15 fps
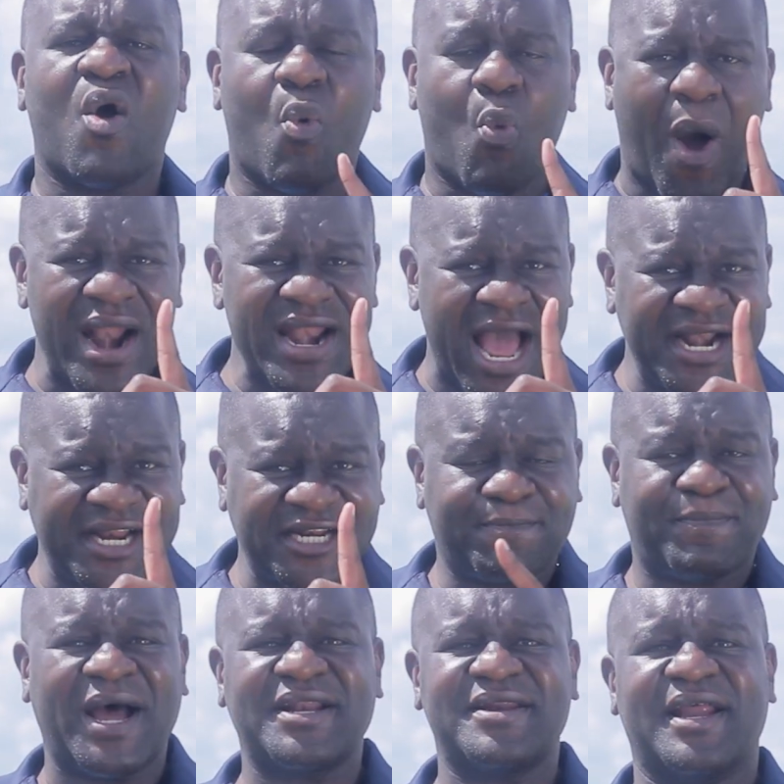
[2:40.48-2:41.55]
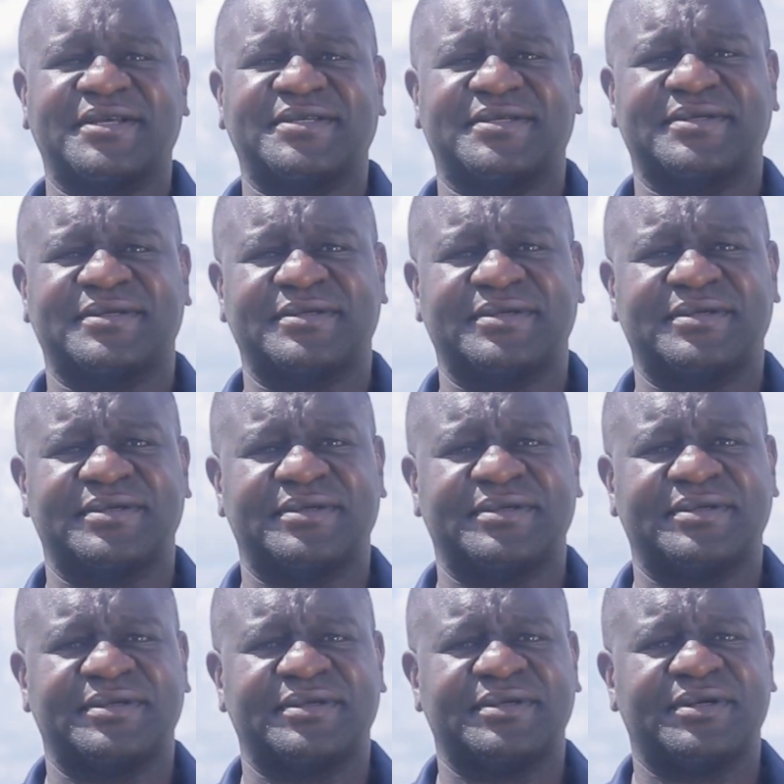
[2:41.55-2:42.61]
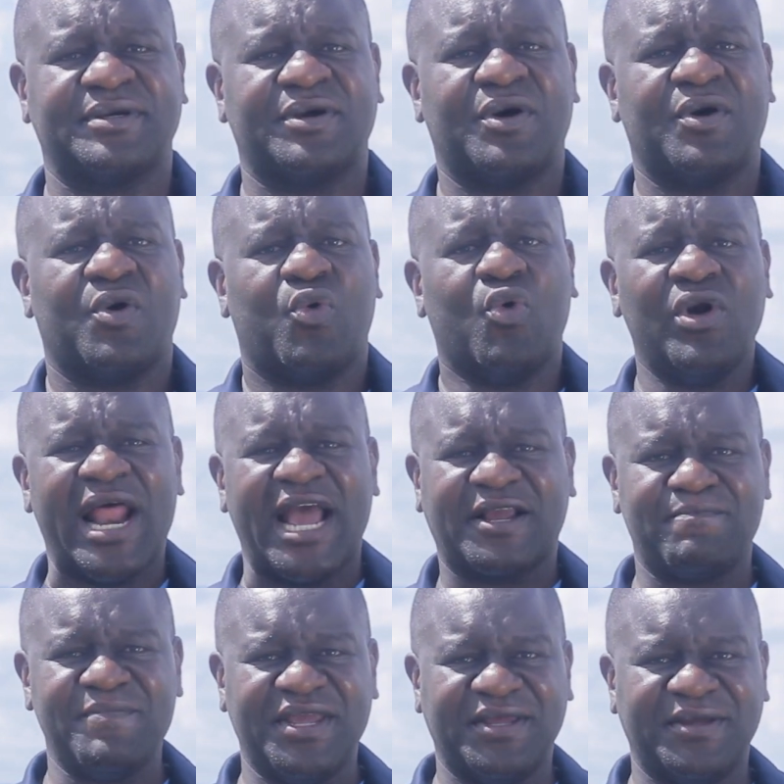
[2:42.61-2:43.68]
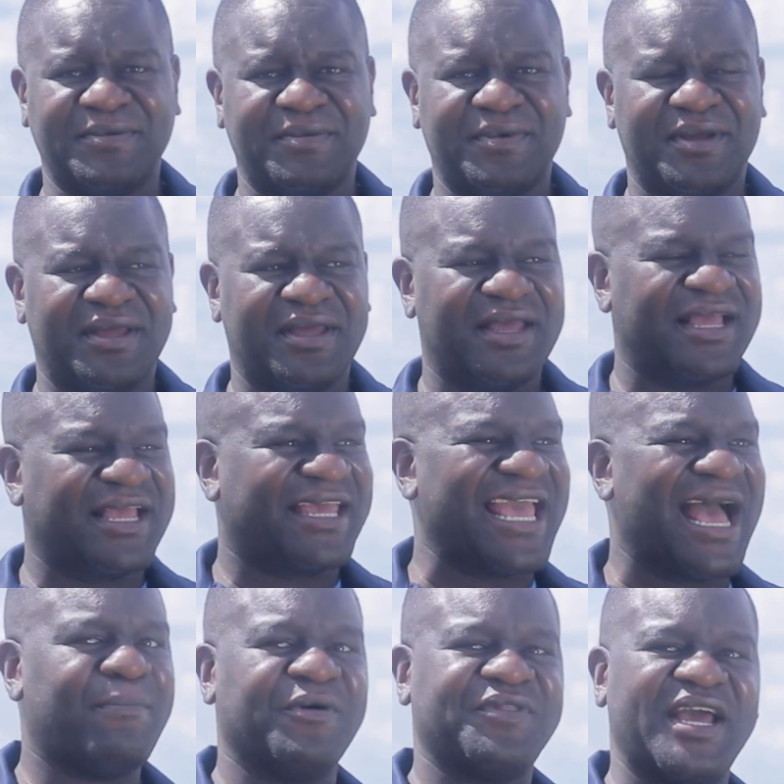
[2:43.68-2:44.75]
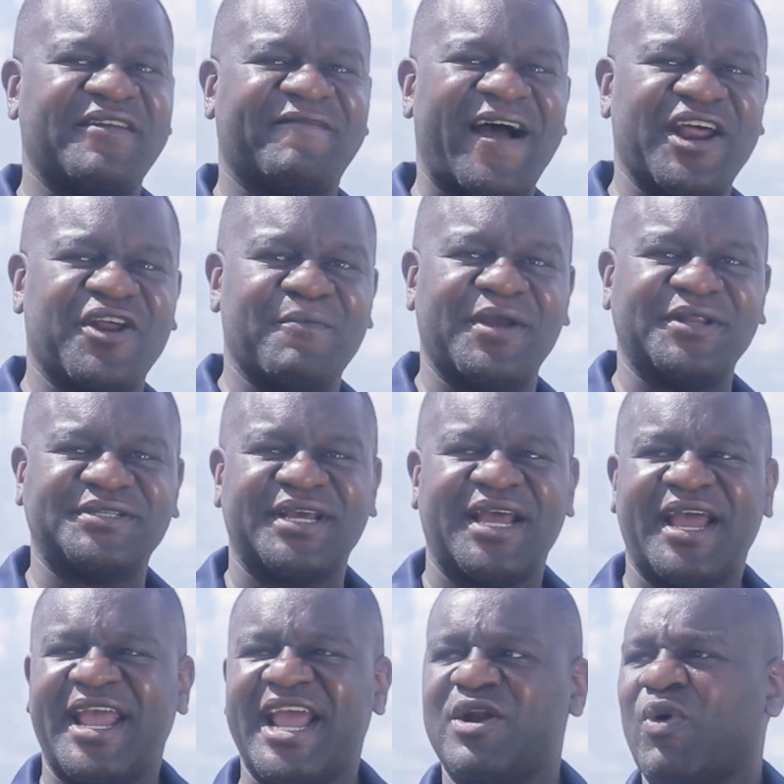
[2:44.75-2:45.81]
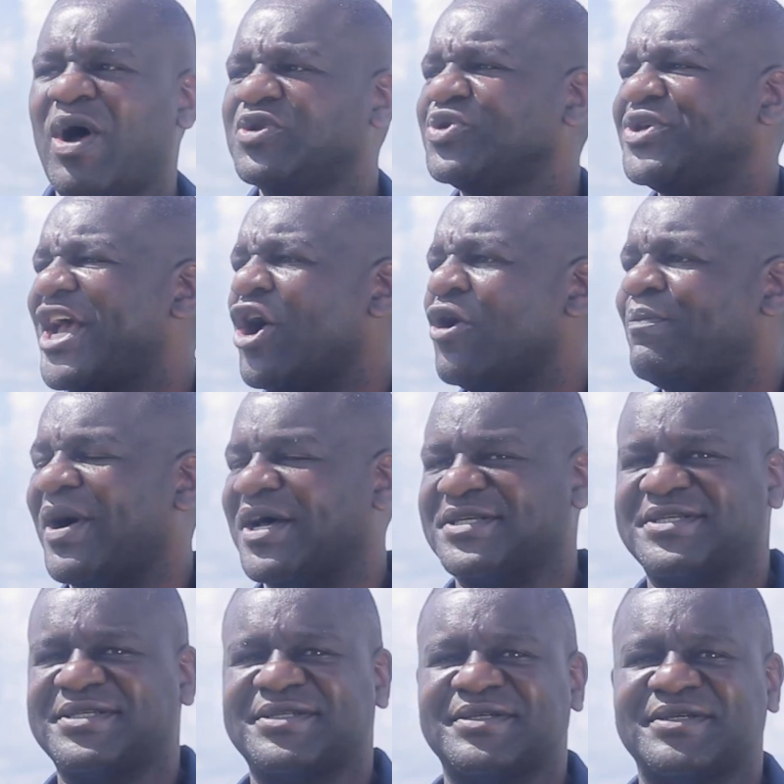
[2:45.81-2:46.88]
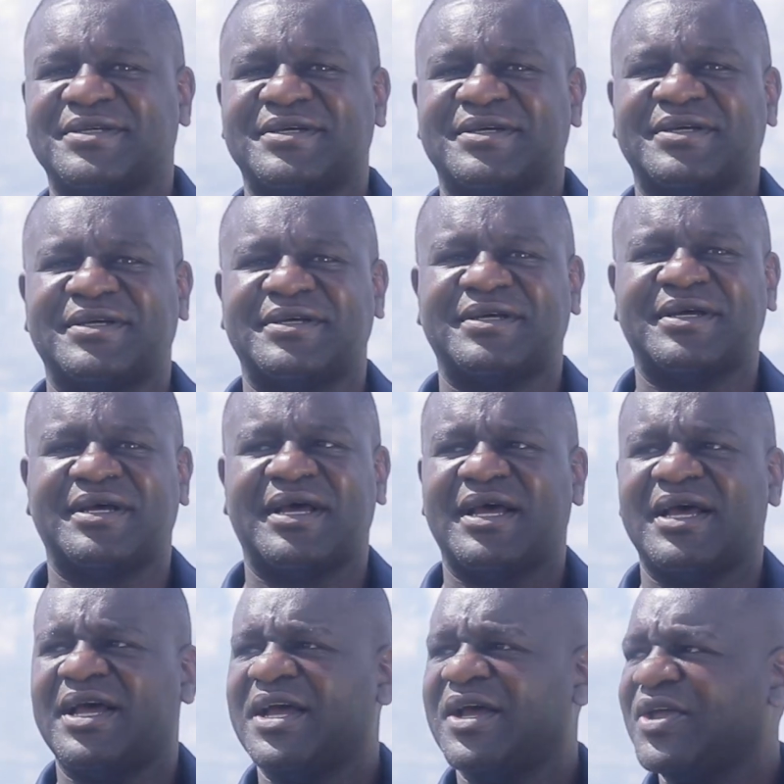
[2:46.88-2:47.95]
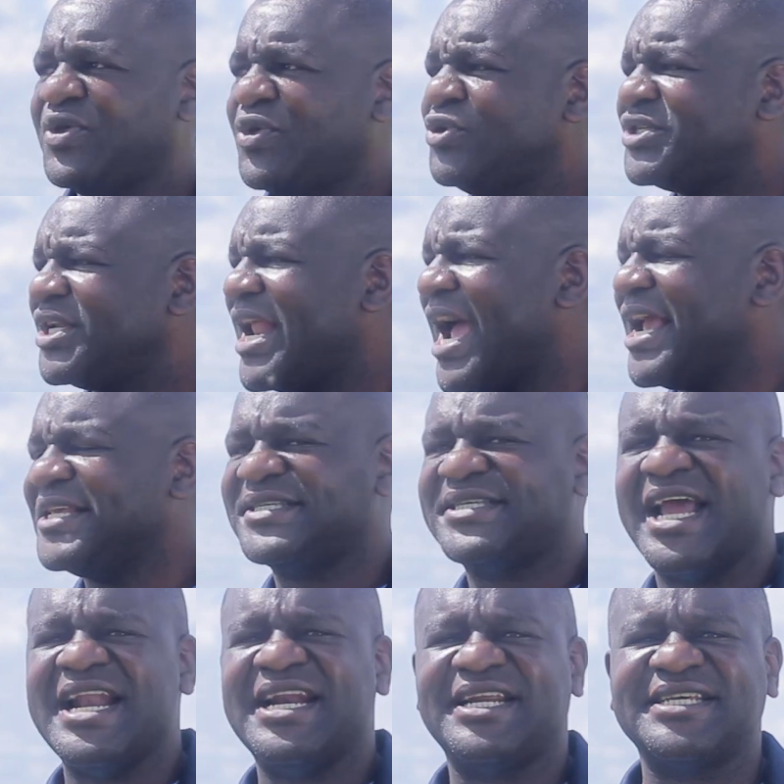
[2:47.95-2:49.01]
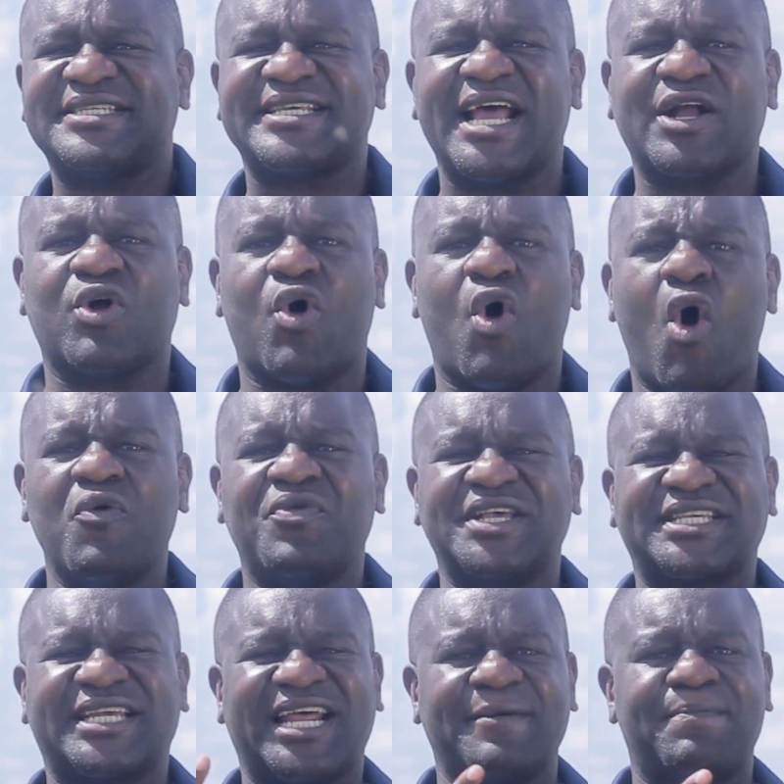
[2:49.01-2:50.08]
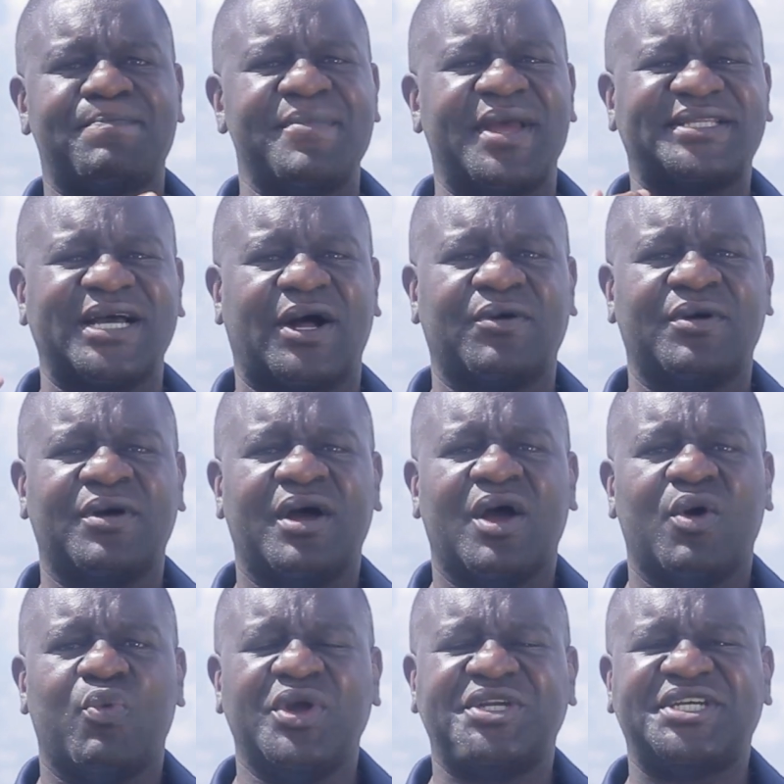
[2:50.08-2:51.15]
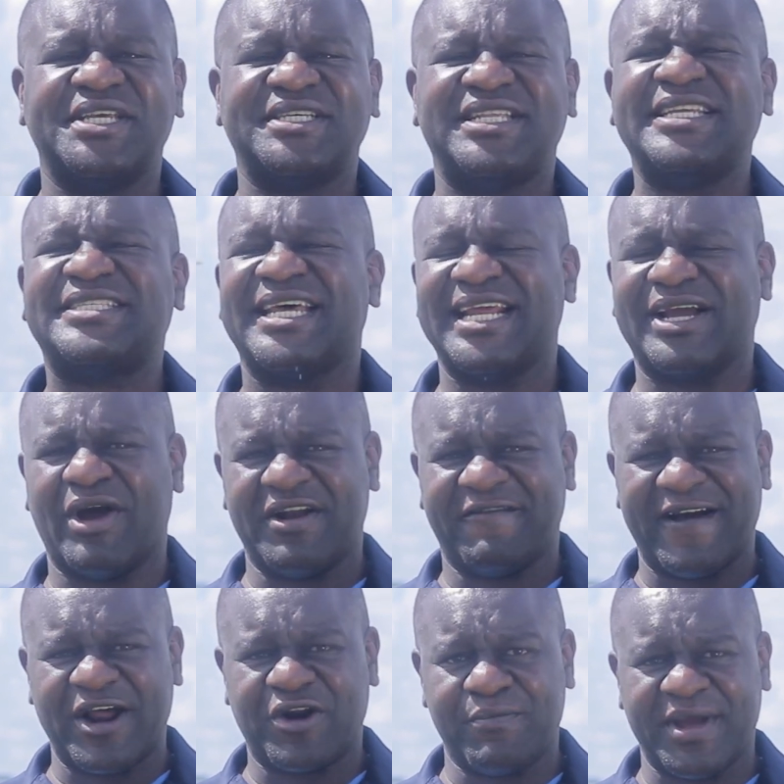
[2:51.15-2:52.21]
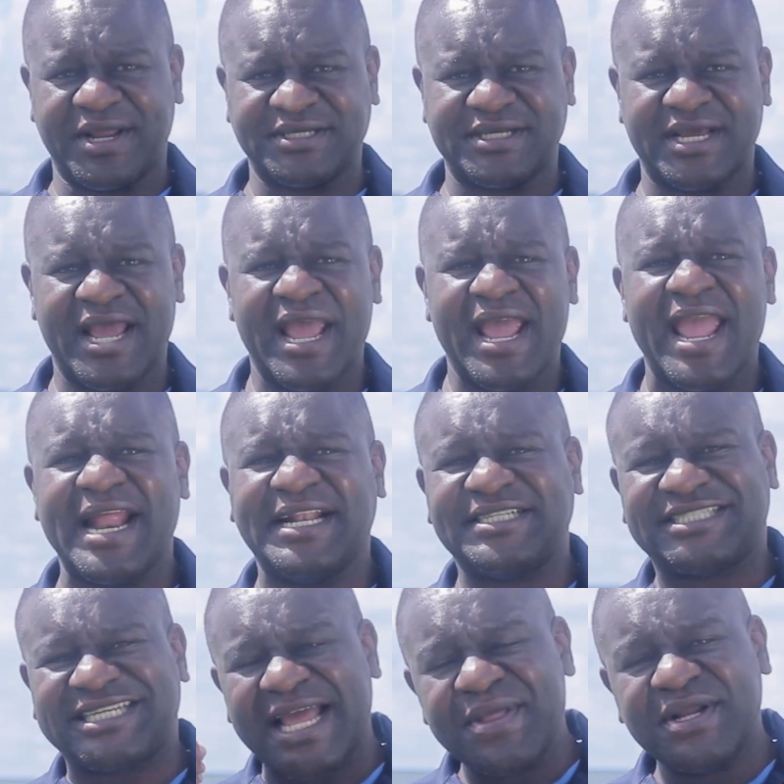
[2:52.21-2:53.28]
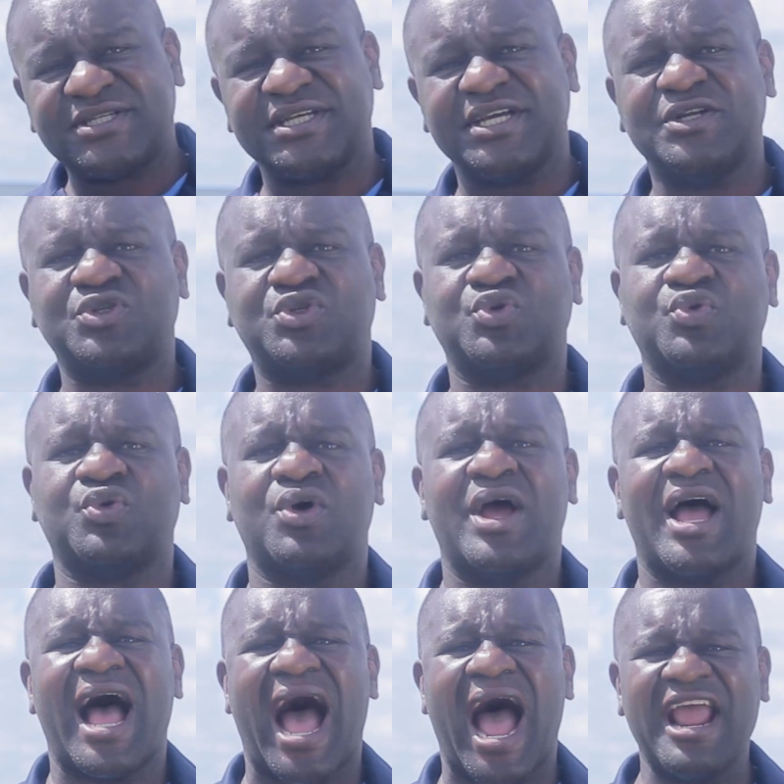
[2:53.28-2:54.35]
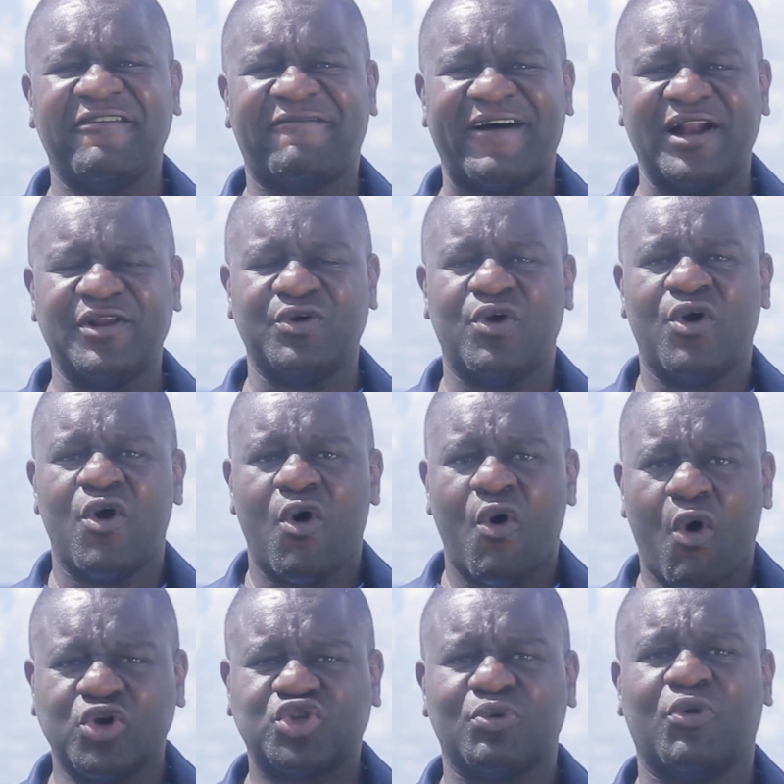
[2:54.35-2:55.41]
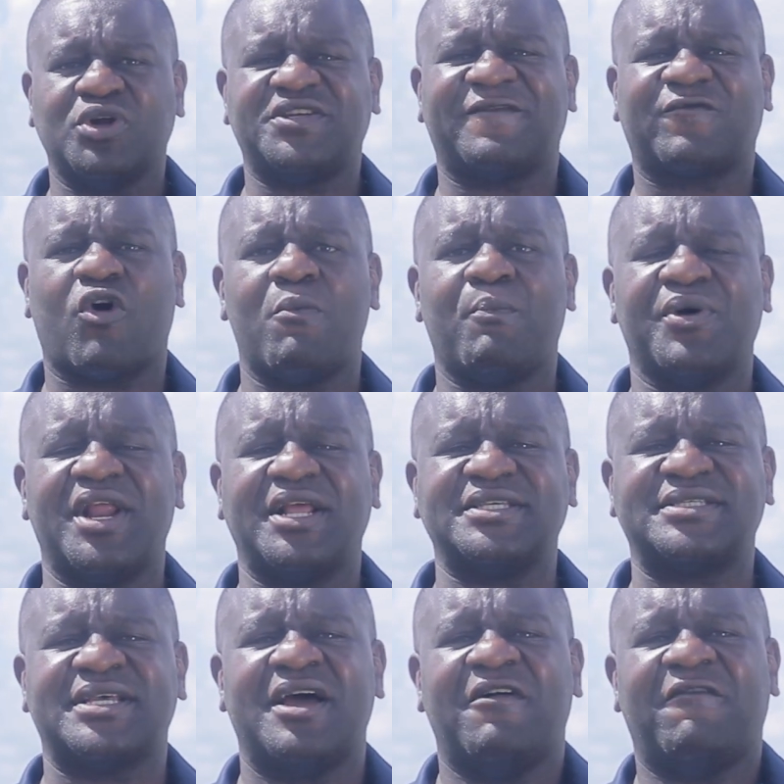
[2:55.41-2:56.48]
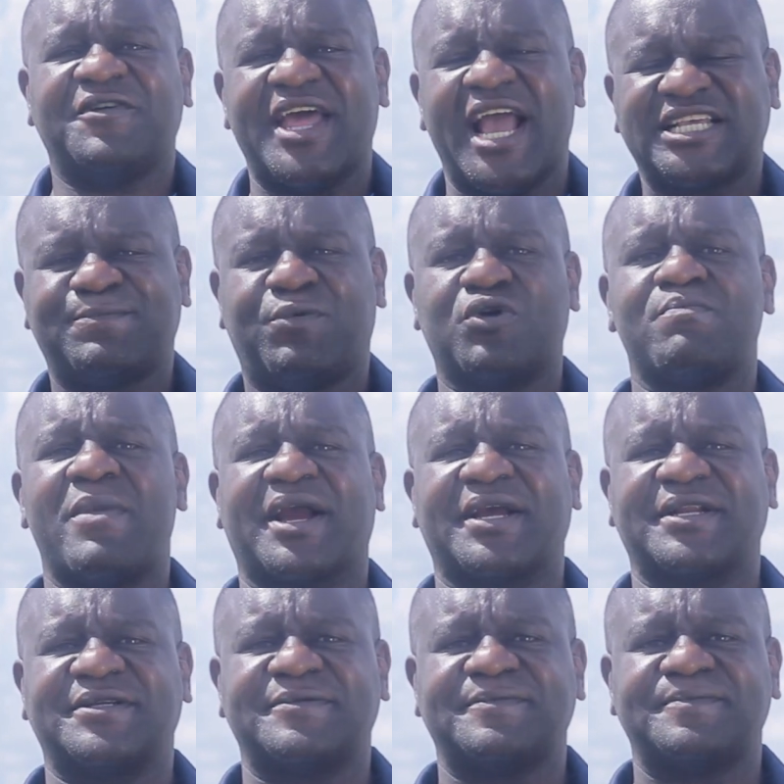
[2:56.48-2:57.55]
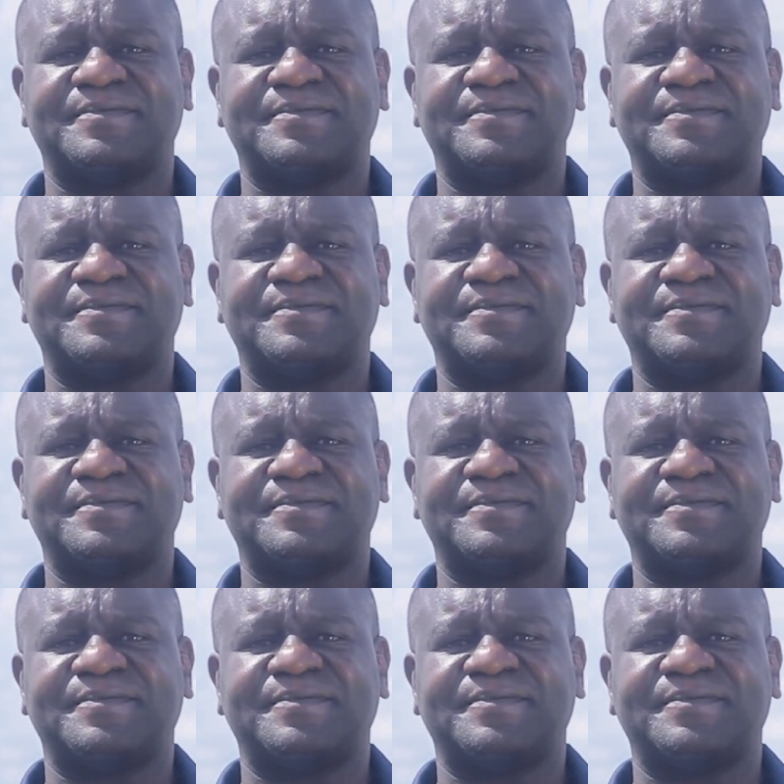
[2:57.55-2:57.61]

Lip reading: 100 partners who, like me, care about the environment and want to help us utilize and recycle all the scrap metal which is littering our environment and turn it into high-value automotive components for the export market.